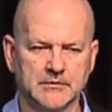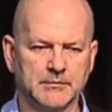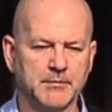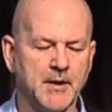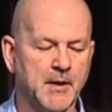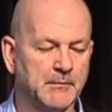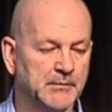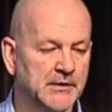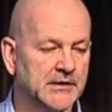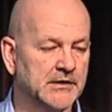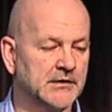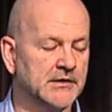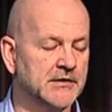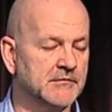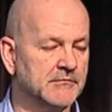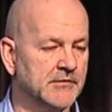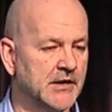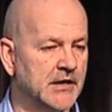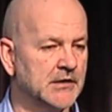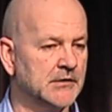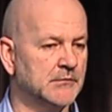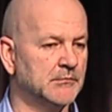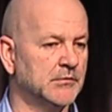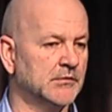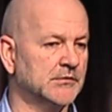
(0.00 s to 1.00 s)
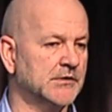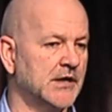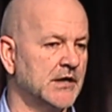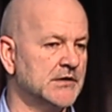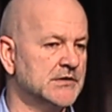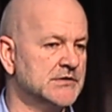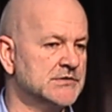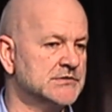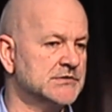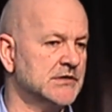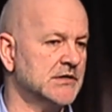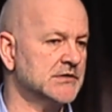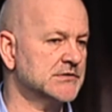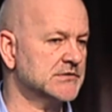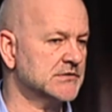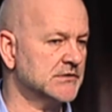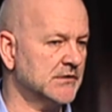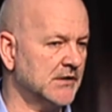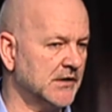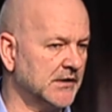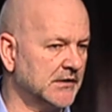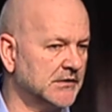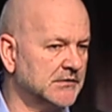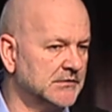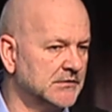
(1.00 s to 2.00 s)
publicly available data sets
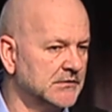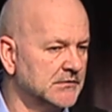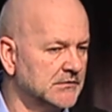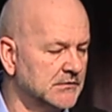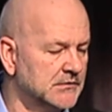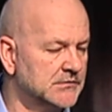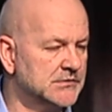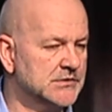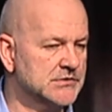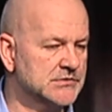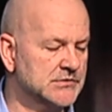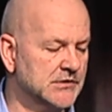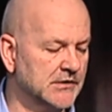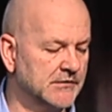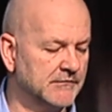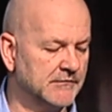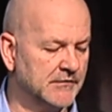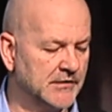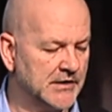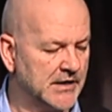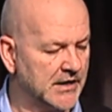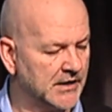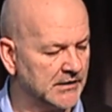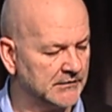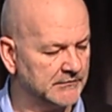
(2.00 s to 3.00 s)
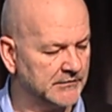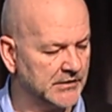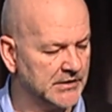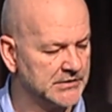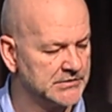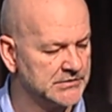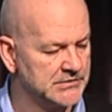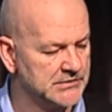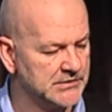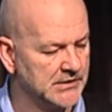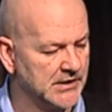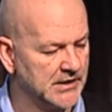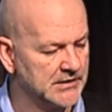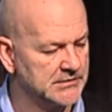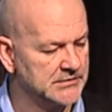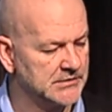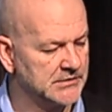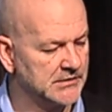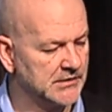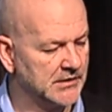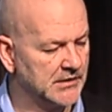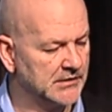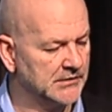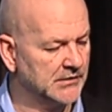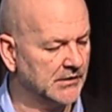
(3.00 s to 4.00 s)
like digital elevation
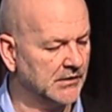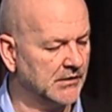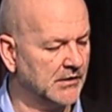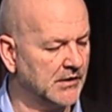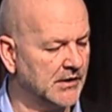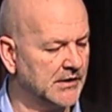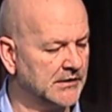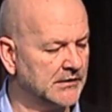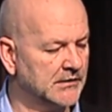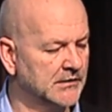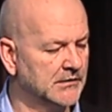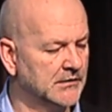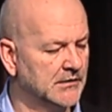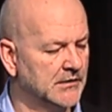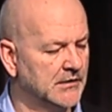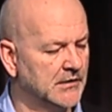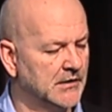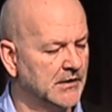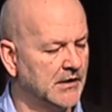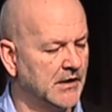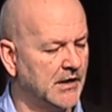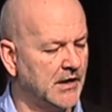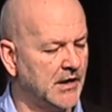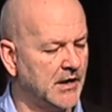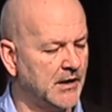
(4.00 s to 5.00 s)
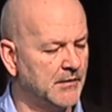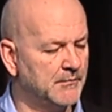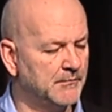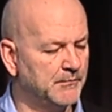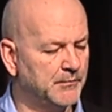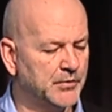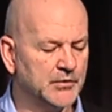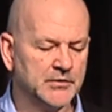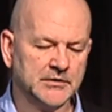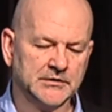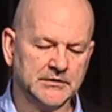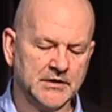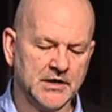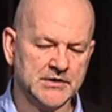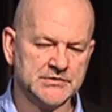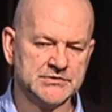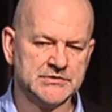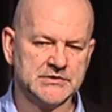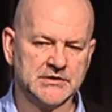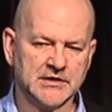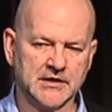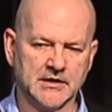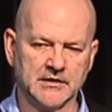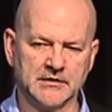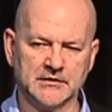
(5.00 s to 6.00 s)
data and the like, putting those
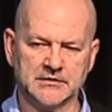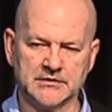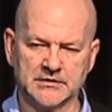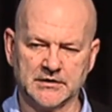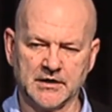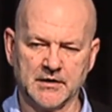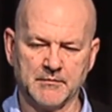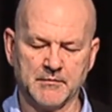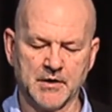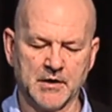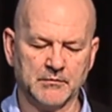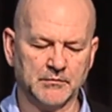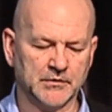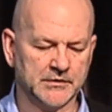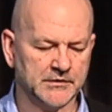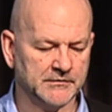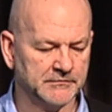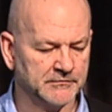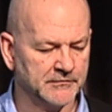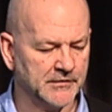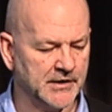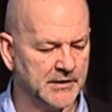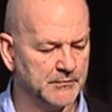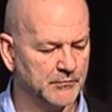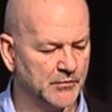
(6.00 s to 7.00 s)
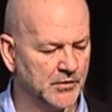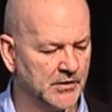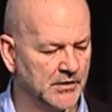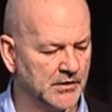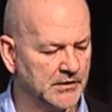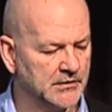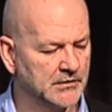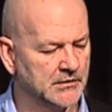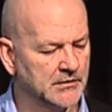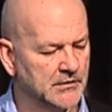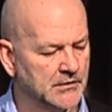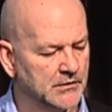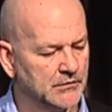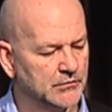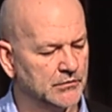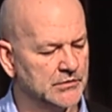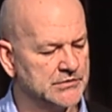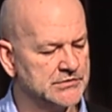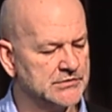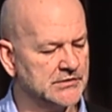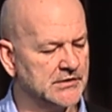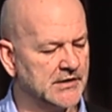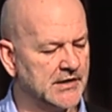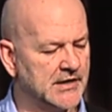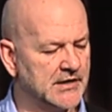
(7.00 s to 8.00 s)
together to come up with a framework
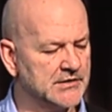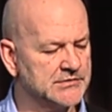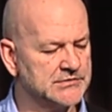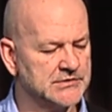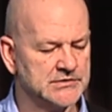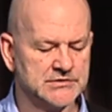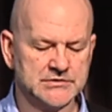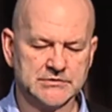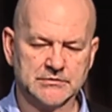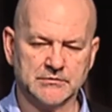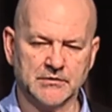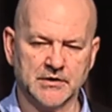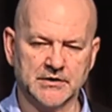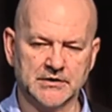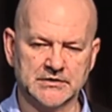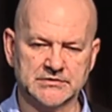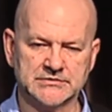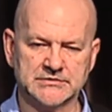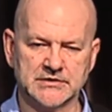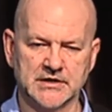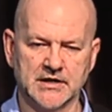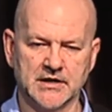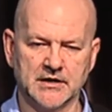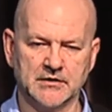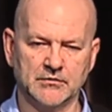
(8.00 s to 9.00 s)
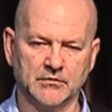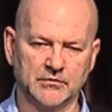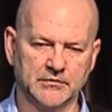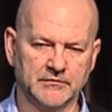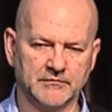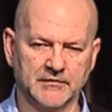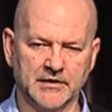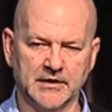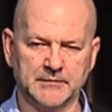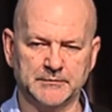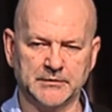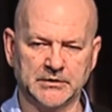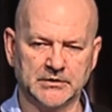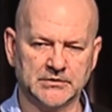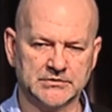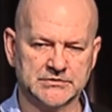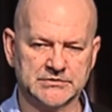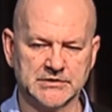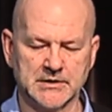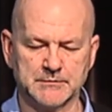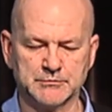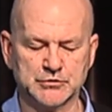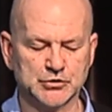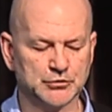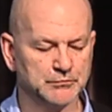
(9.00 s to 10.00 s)
which allows us to understand or develop a
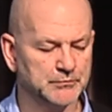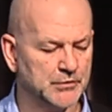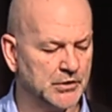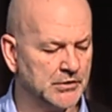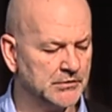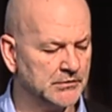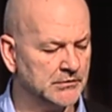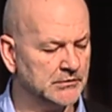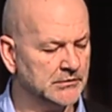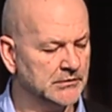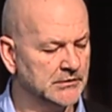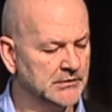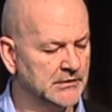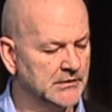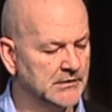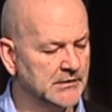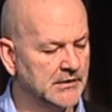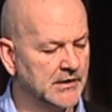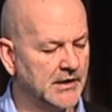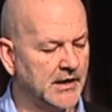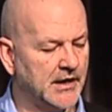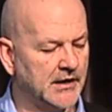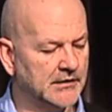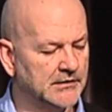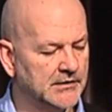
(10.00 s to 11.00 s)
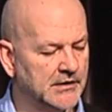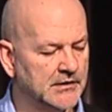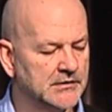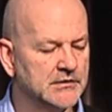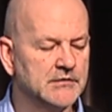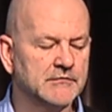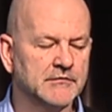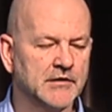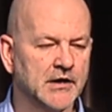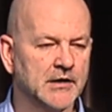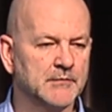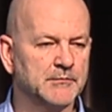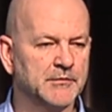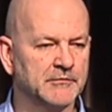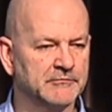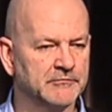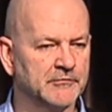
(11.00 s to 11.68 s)
conceptual model and then develop